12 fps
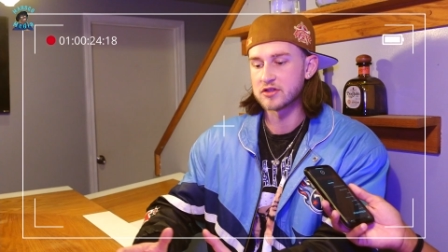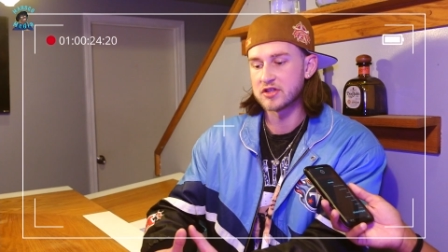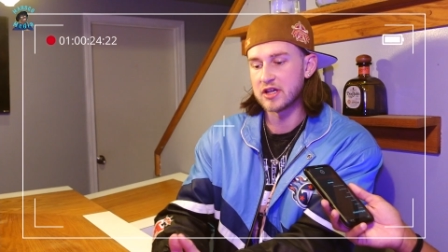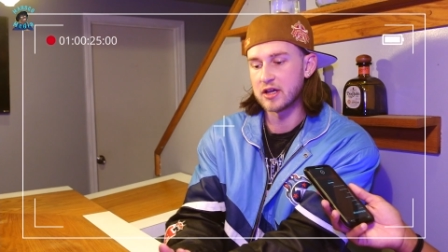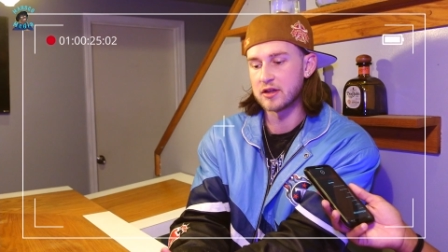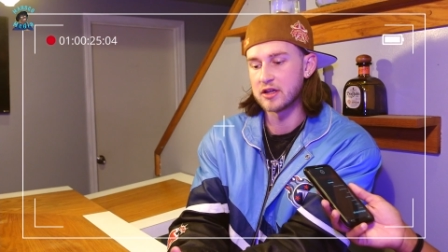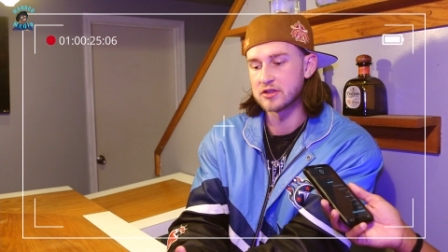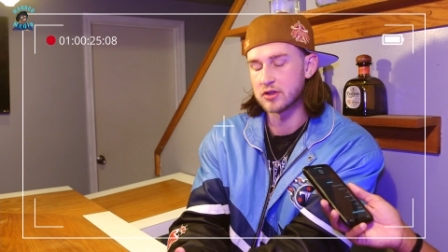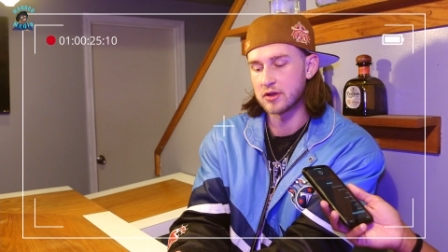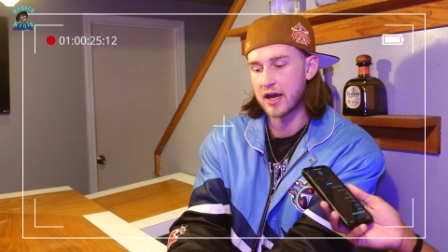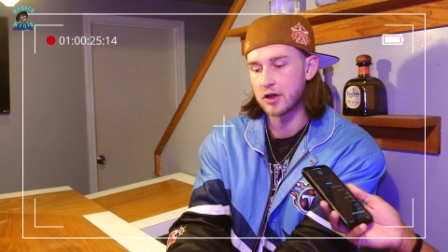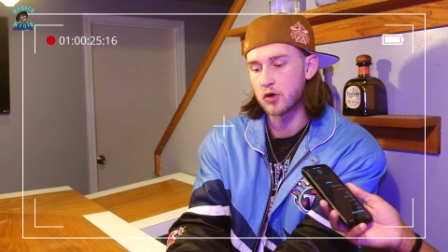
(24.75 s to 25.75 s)
seeing these
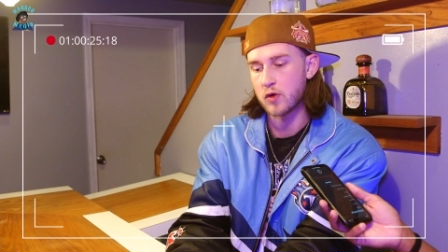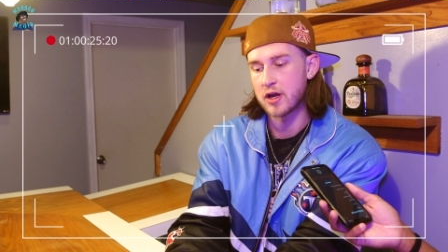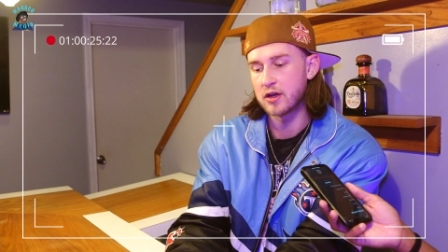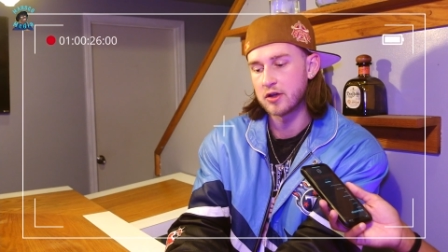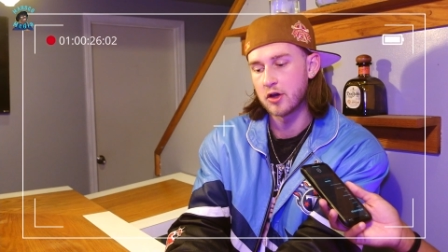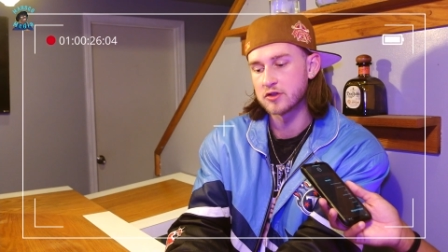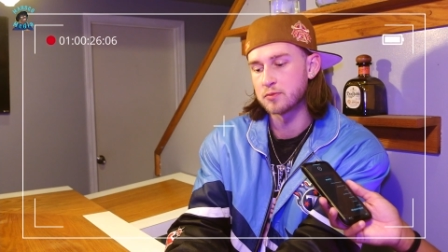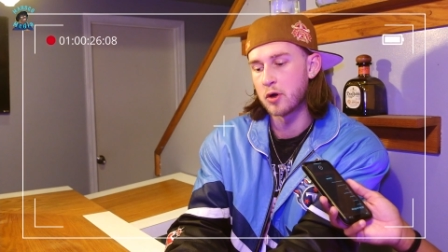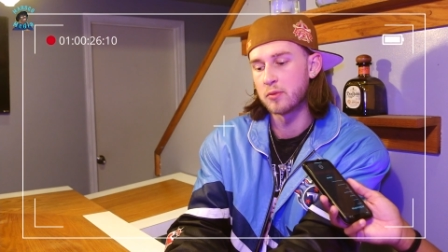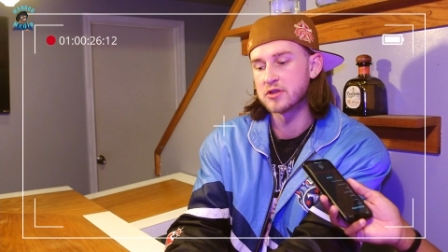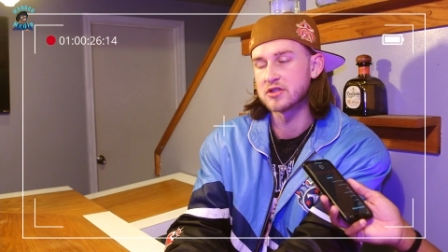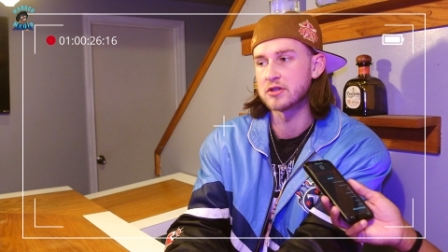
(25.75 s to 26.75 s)
like grandiose
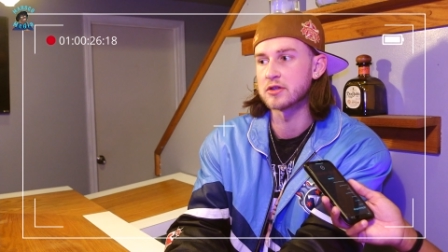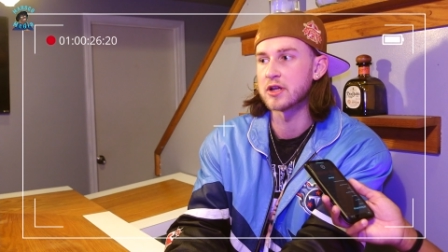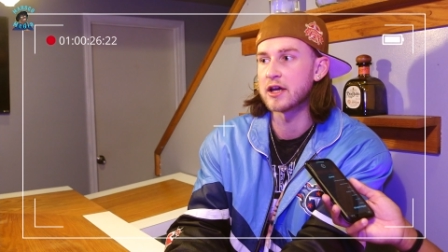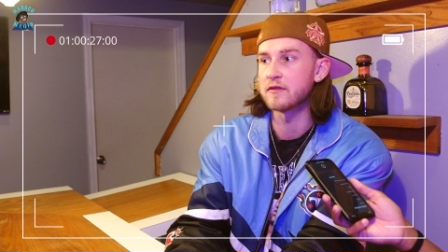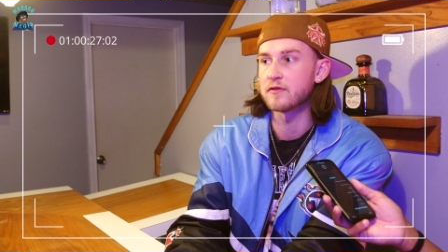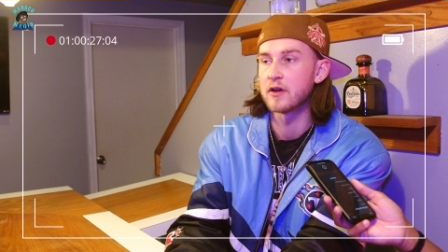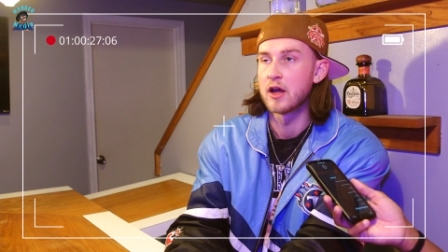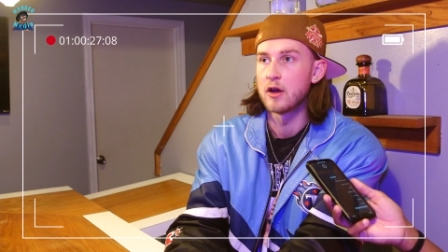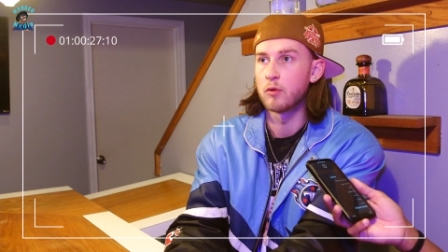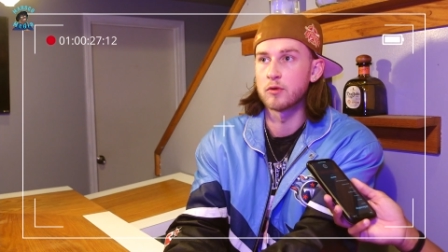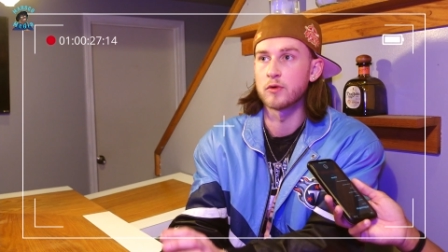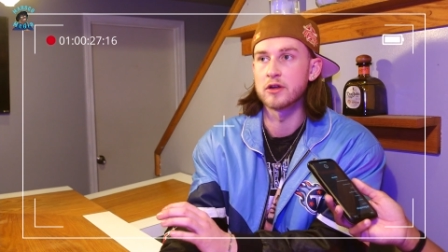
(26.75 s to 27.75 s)
moments in your life
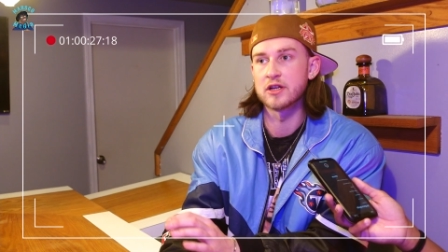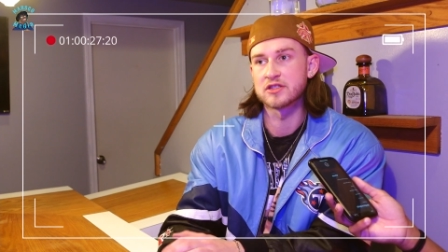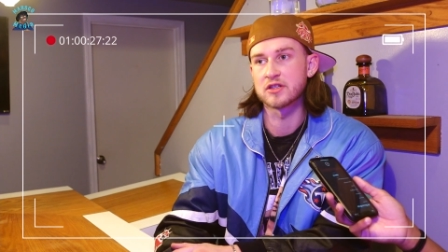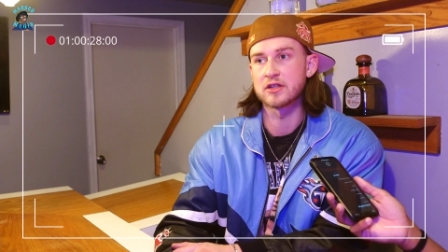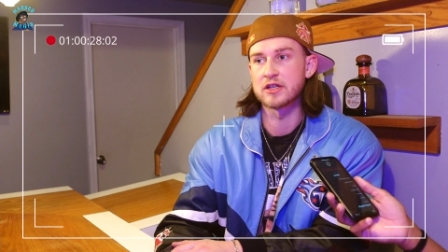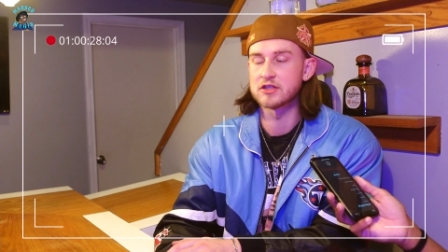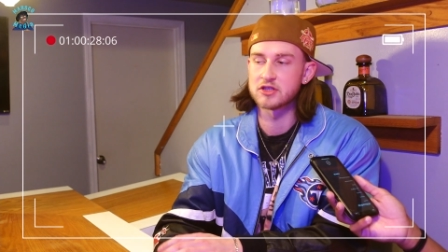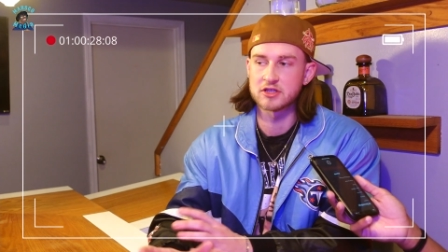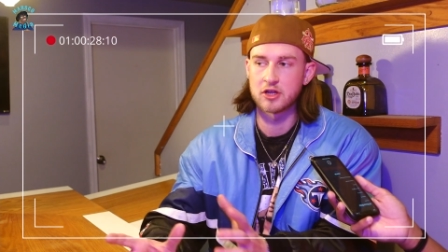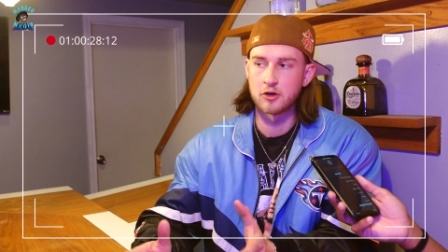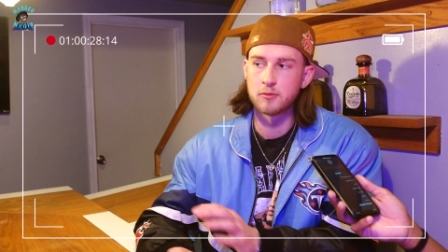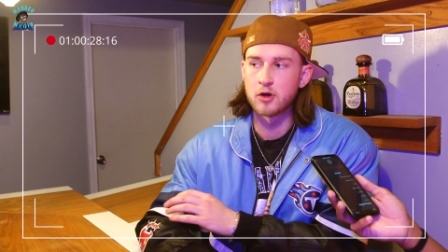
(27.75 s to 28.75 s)
when realistically it's just
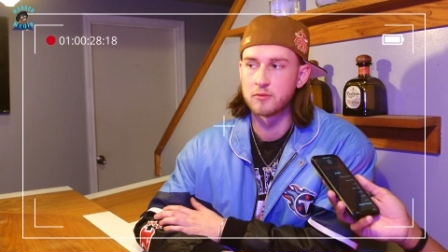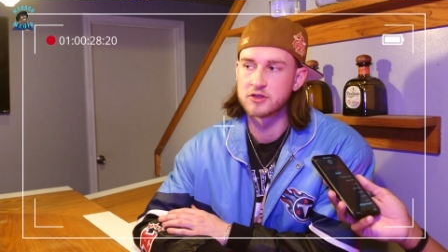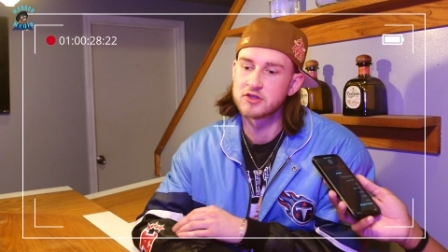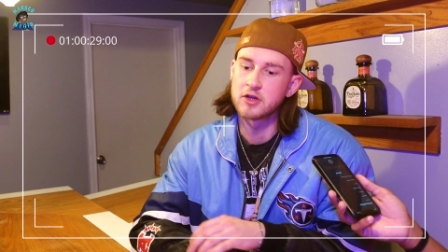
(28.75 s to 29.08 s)
little moments.